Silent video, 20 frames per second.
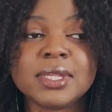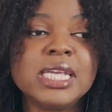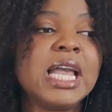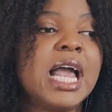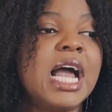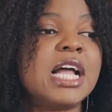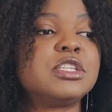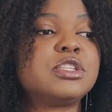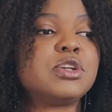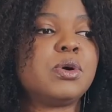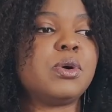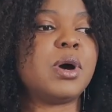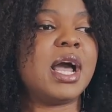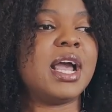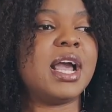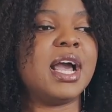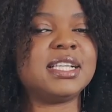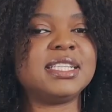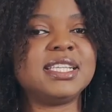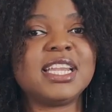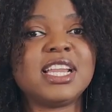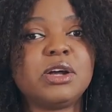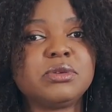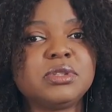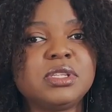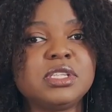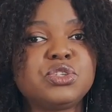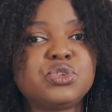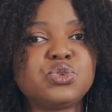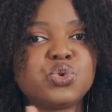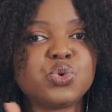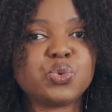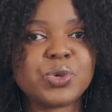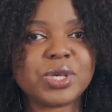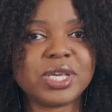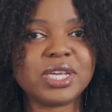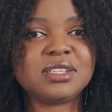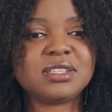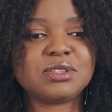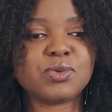And so I had set out these 2
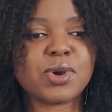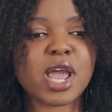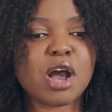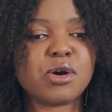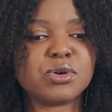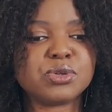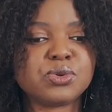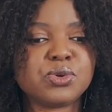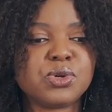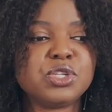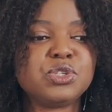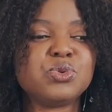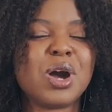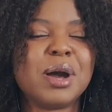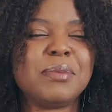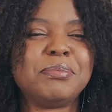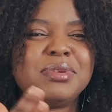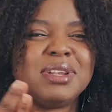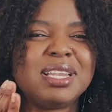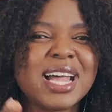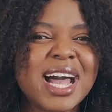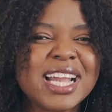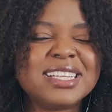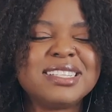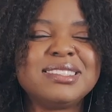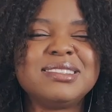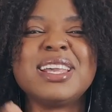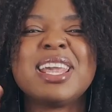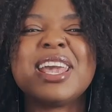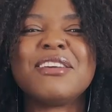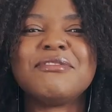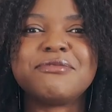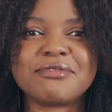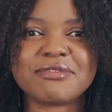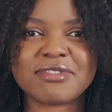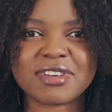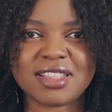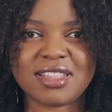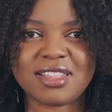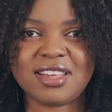weeks where I was going to apply to
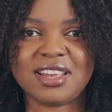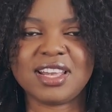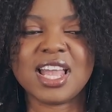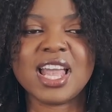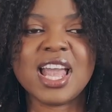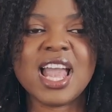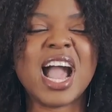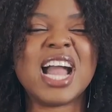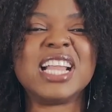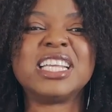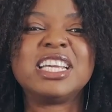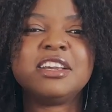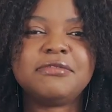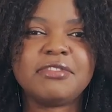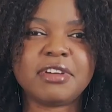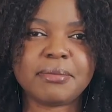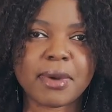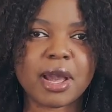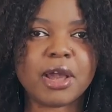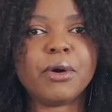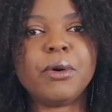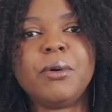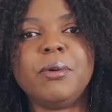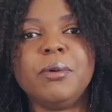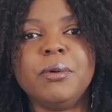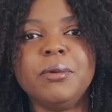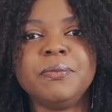everything and give it my all.